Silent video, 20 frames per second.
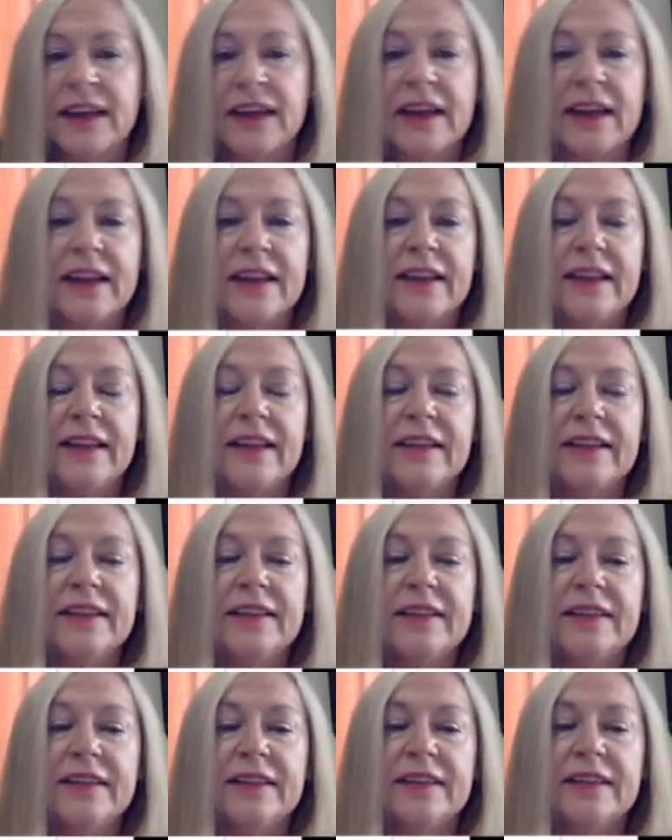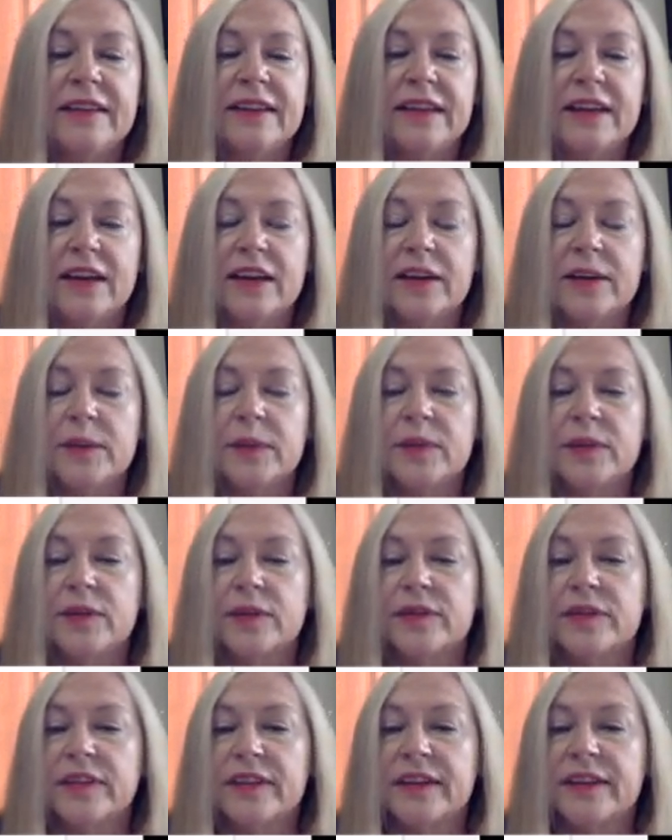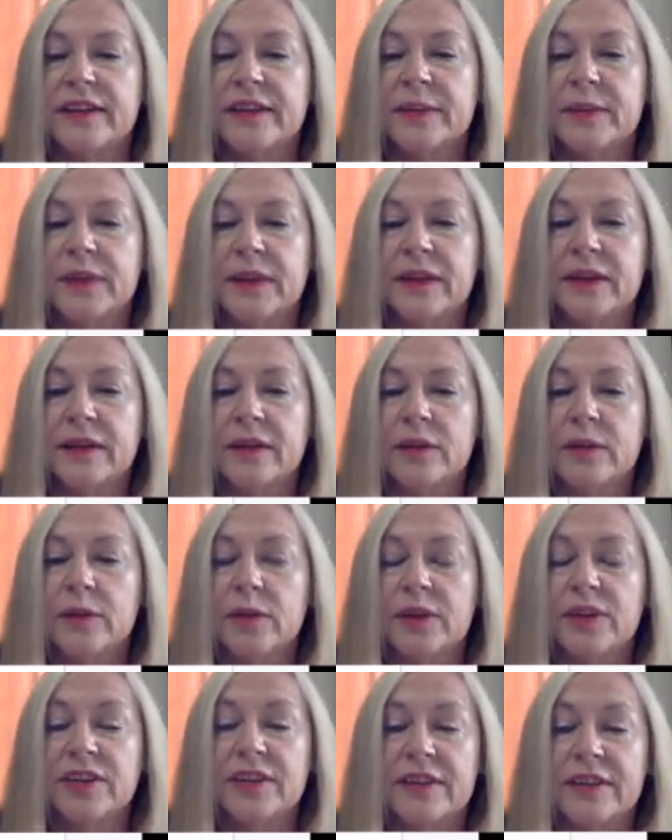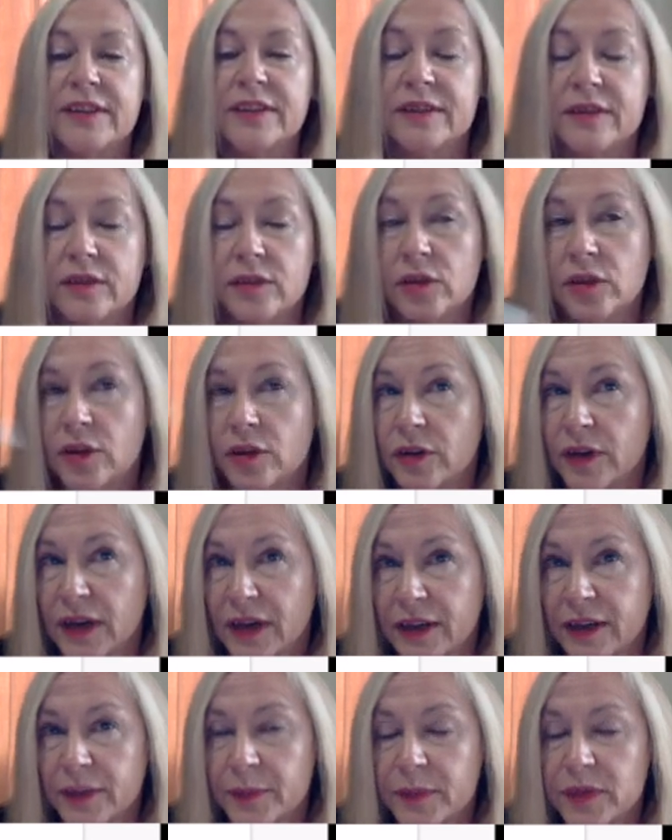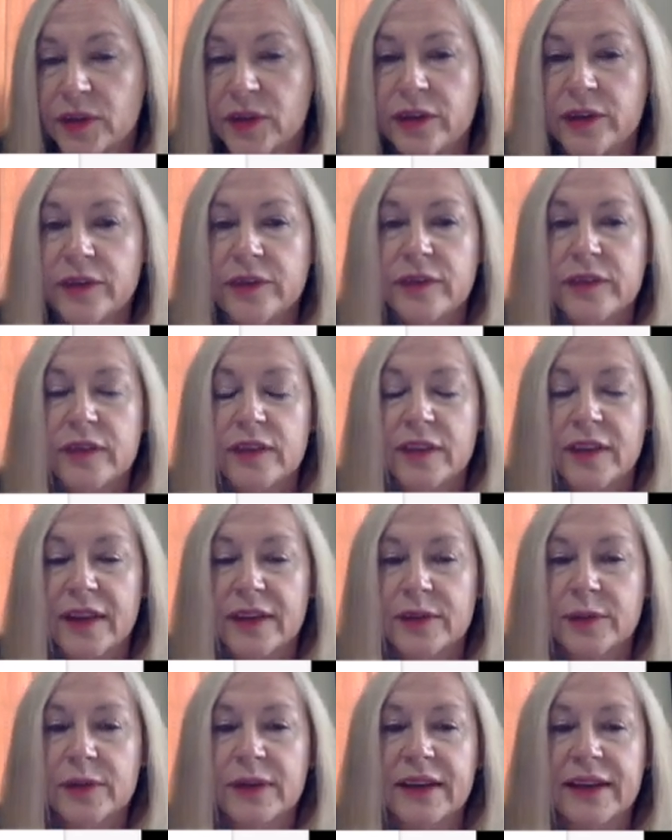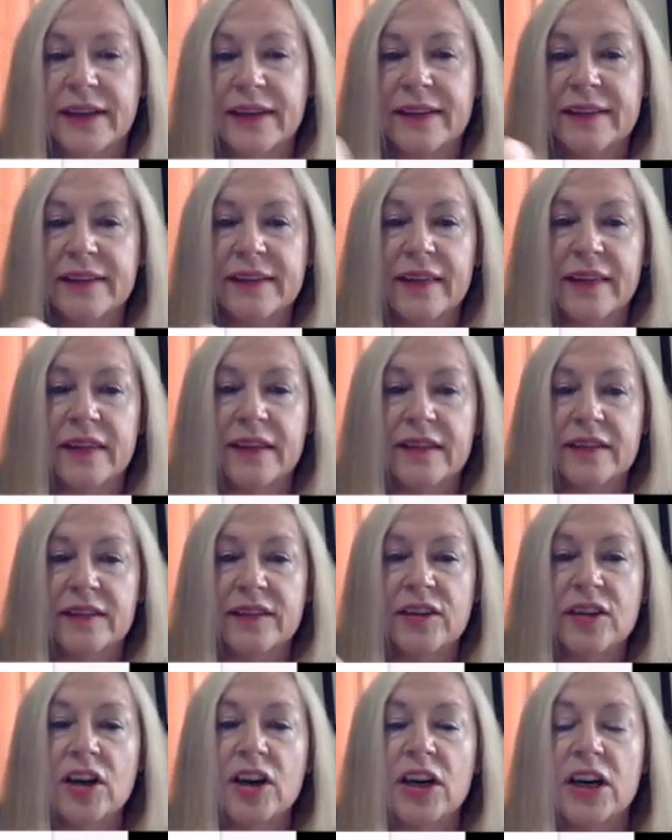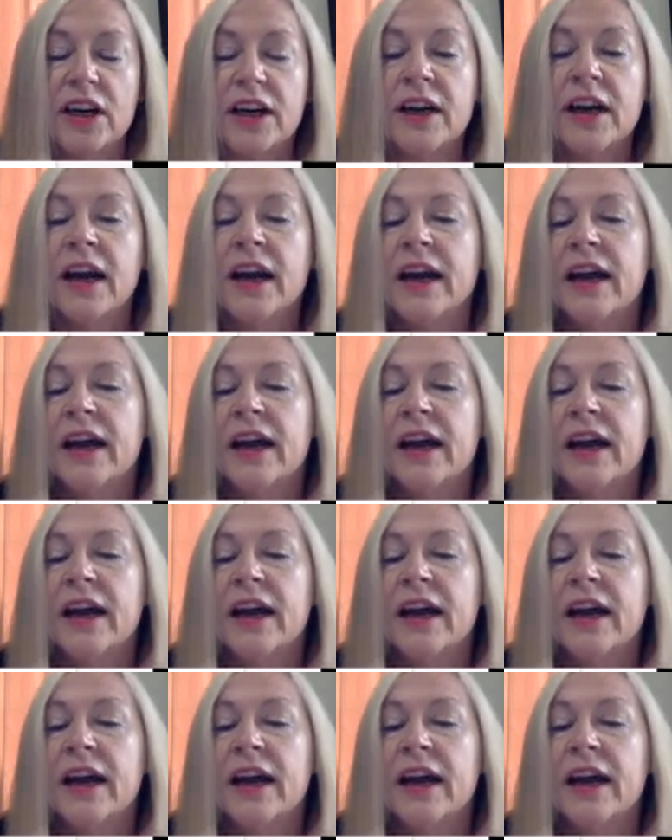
And then this is the unobserved sentiment, which is, unobserved, so that's why it has the star.